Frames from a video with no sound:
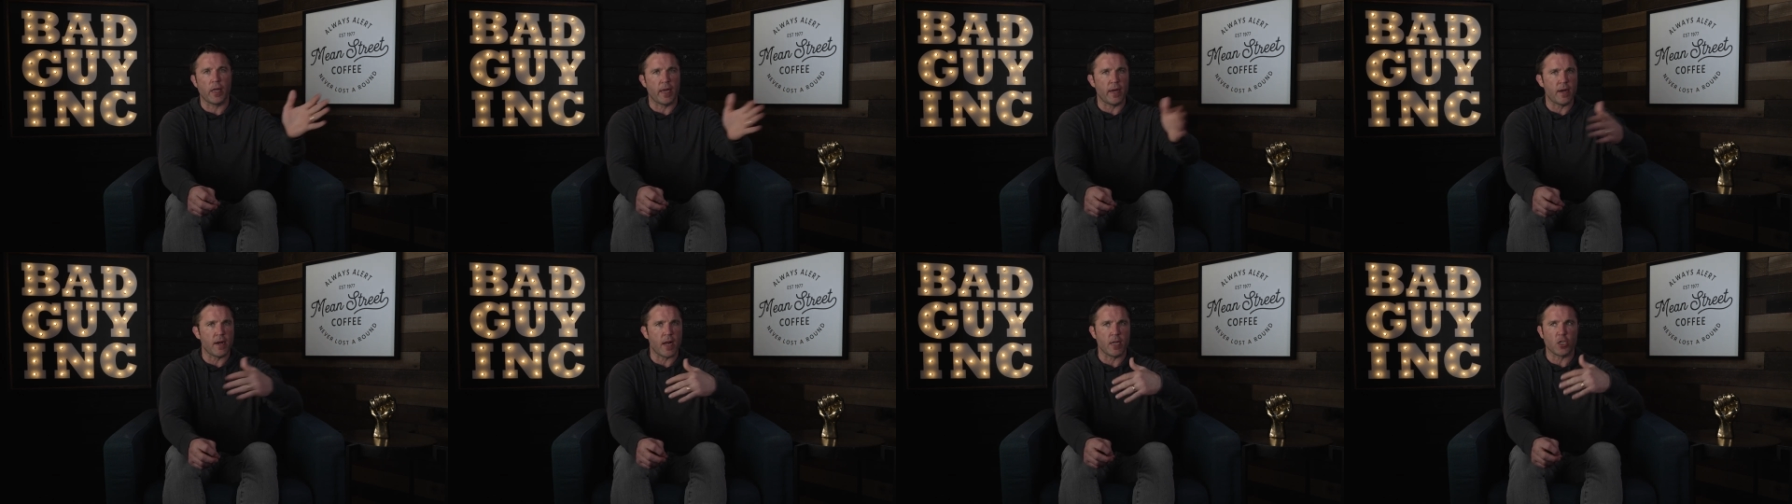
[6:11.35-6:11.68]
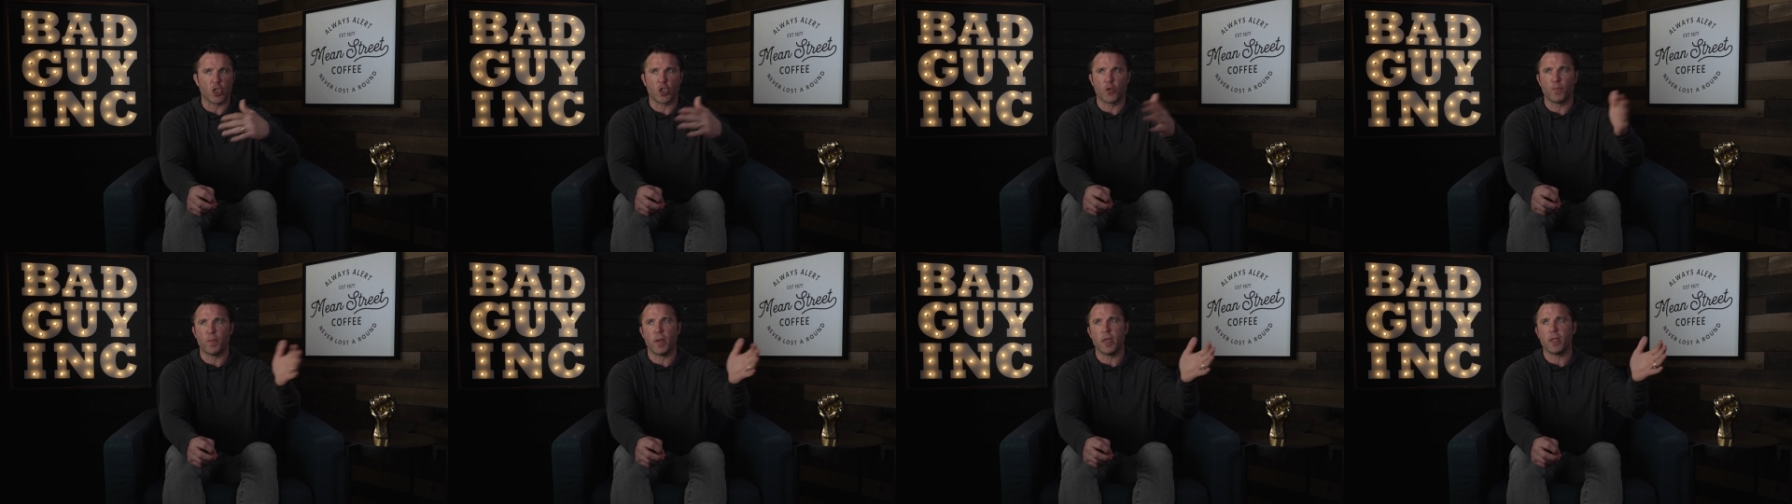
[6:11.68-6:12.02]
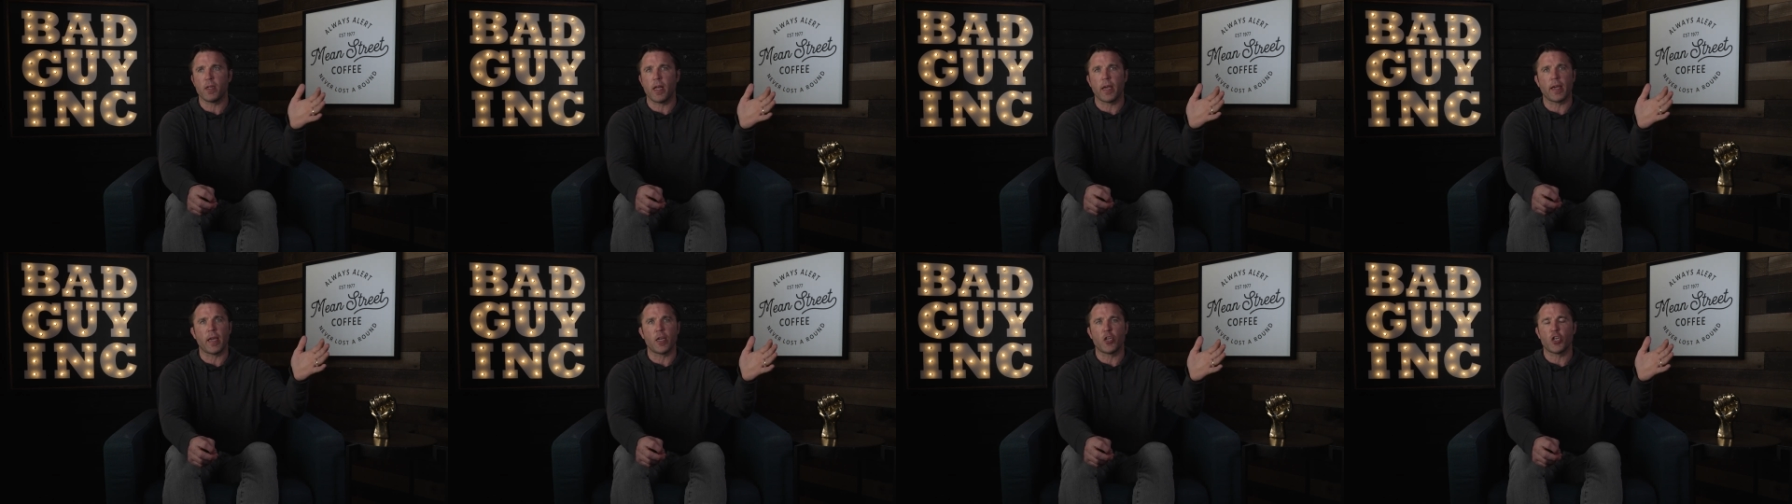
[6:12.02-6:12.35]
He did not speak
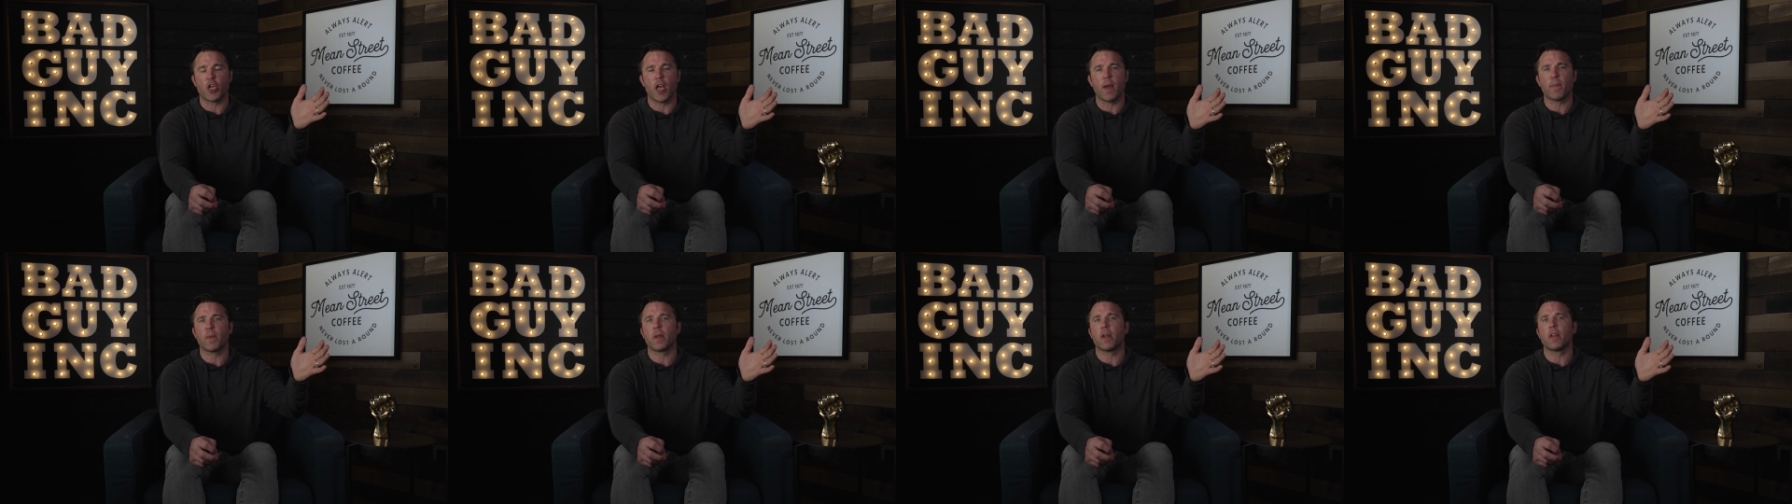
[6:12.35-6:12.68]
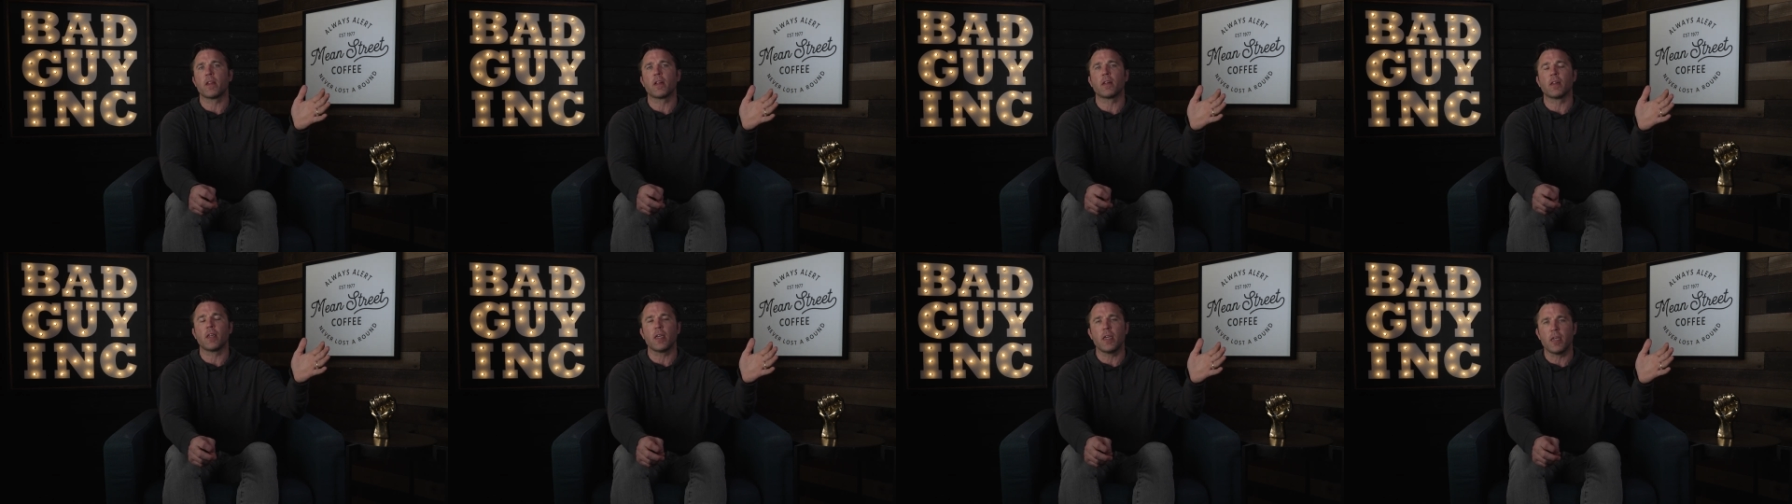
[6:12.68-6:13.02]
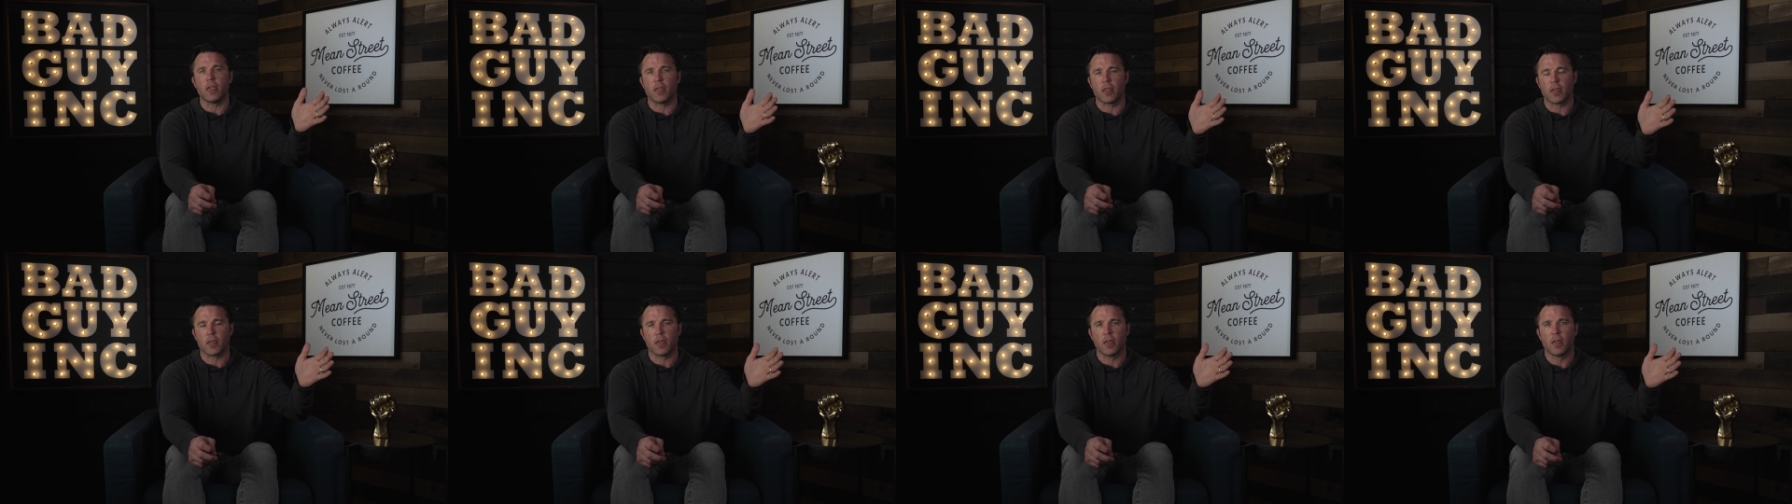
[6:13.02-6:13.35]
like a champion in the
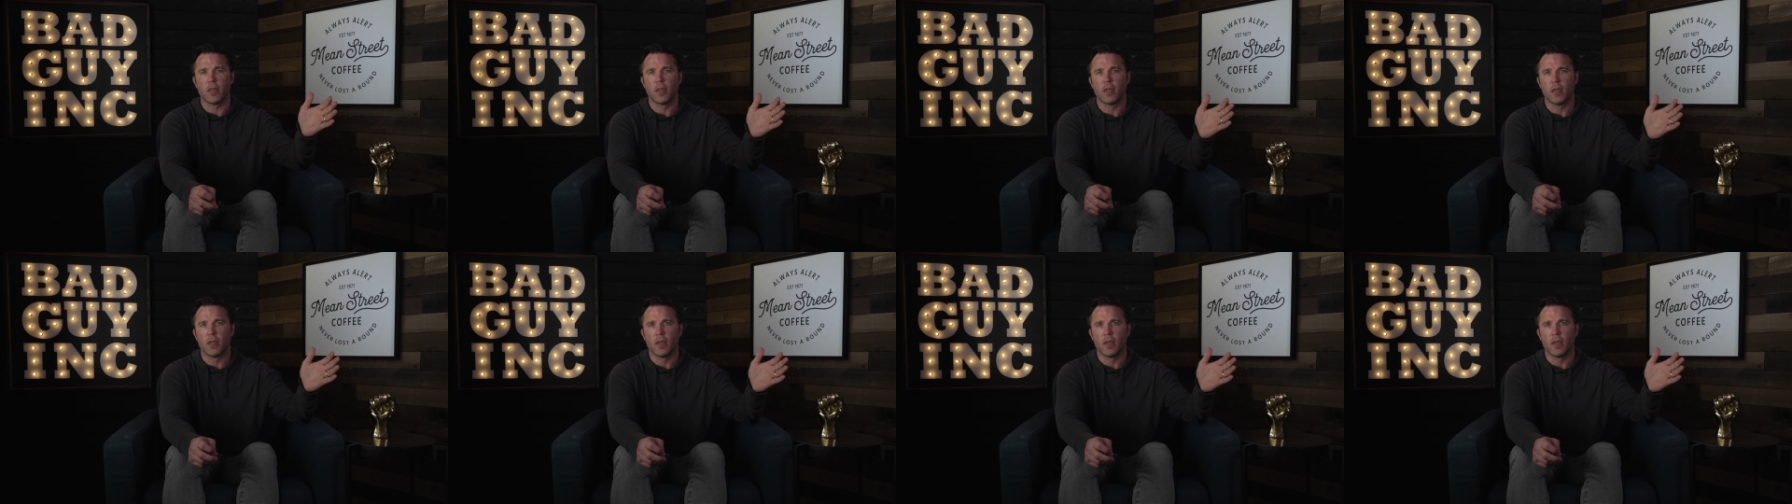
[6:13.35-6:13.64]
least.